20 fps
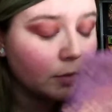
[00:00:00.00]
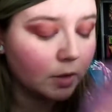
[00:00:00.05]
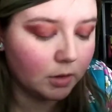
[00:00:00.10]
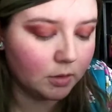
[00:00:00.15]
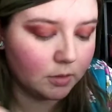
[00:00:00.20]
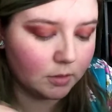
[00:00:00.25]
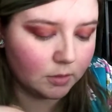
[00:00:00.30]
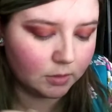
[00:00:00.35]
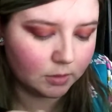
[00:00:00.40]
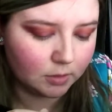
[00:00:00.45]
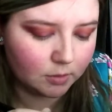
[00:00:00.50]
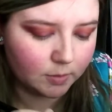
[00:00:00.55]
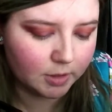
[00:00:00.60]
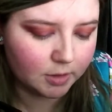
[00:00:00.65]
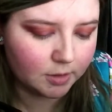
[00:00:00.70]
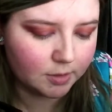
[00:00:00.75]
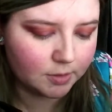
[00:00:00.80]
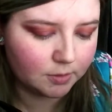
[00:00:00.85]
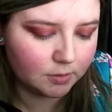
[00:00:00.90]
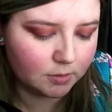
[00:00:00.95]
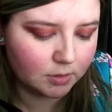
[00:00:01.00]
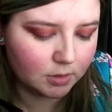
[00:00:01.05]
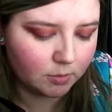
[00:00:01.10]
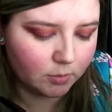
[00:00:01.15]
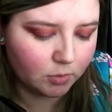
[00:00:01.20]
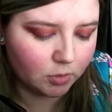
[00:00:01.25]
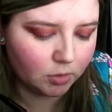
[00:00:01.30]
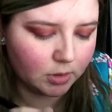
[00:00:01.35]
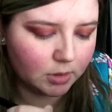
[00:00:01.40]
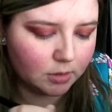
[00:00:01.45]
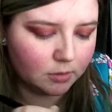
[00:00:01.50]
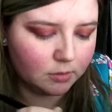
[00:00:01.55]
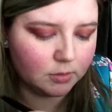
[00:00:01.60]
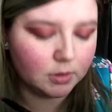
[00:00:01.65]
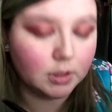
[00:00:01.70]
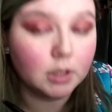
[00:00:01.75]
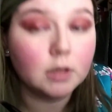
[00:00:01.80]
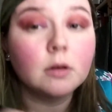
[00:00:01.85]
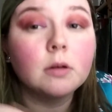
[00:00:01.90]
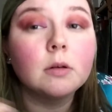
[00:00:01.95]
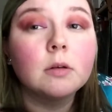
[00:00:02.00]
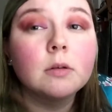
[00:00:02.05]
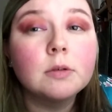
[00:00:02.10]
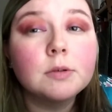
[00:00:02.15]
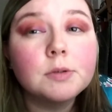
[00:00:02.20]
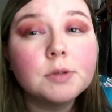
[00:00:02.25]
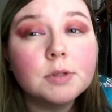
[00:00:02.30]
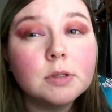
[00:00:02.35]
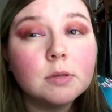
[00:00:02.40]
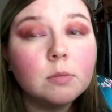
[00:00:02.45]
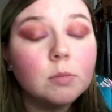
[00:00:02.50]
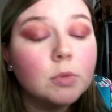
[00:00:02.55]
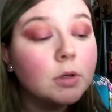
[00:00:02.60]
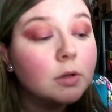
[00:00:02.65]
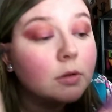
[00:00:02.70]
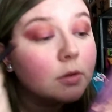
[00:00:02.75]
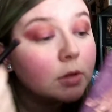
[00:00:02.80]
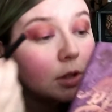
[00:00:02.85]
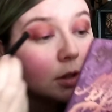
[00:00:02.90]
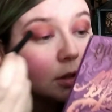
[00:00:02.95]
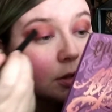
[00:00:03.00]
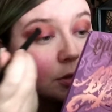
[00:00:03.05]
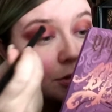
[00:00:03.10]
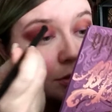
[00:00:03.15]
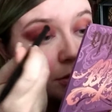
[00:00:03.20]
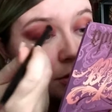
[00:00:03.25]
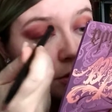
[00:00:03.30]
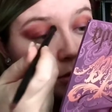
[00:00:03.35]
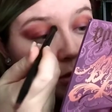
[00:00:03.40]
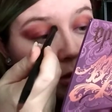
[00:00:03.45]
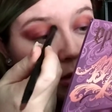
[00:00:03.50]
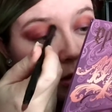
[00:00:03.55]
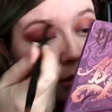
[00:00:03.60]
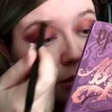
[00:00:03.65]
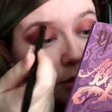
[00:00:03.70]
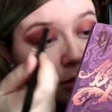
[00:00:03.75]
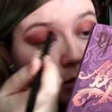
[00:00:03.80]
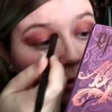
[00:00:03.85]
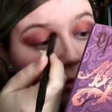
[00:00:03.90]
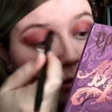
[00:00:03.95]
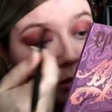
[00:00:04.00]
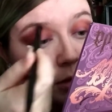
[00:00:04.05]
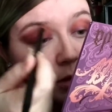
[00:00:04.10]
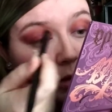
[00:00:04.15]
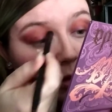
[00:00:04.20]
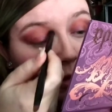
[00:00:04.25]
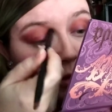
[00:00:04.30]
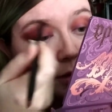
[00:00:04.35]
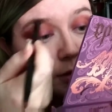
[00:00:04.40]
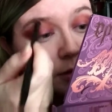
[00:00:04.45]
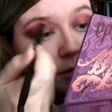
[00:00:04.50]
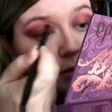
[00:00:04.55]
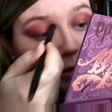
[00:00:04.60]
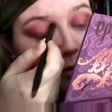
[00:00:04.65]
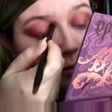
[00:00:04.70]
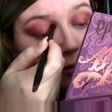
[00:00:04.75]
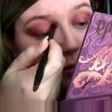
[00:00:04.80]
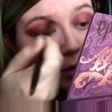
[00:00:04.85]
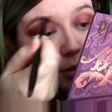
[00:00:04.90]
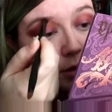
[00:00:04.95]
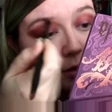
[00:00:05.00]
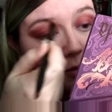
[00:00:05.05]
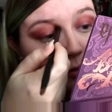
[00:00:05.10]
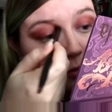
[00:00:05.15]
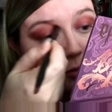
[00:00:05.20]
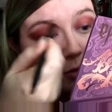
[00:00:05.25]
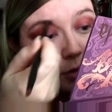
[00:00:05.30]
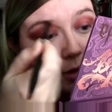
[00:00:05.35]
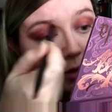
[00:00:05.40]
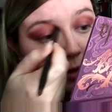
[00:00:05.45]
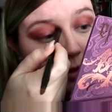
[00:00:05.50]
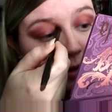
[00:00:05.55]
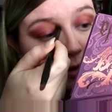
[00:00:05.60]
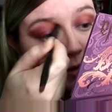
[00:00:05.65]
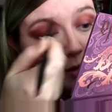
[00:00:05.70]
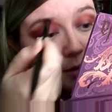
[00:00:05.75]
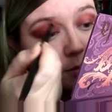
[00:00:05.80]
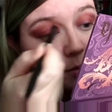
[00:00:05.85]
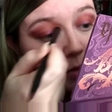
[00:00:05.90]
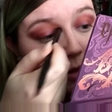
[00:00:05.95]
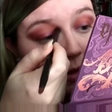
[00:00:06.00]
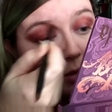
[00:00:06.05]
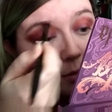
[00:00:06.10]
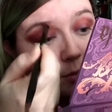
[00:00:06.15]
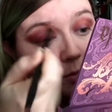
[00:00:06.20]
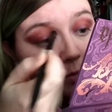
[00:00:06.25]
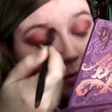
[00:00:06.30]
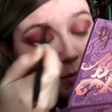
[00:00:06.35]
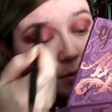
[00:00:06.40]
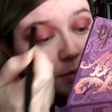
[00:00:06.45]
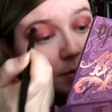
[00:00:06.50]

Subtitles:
Okay, I'm gonna go back to Enamorado again, just to blend out the edges. So I feel like I forget that sometimes.